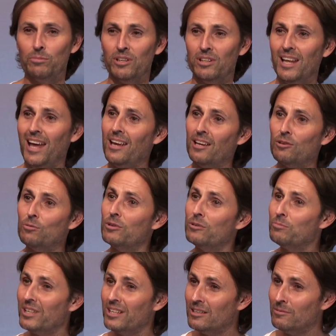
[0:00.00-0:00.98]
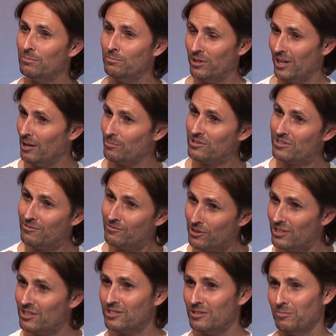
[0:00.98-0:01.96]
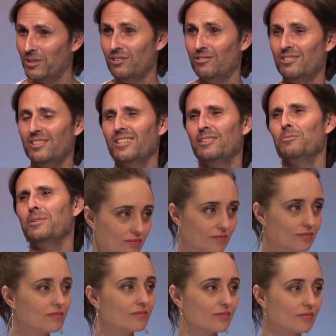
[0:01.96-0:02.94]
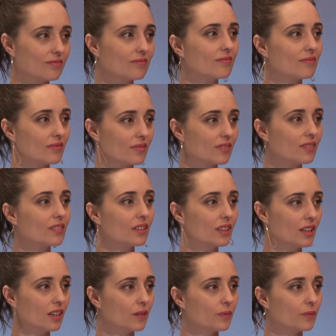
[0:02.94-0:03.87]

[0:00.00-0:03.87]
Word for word: But anger would be perhaps the first emotion that we need to experience.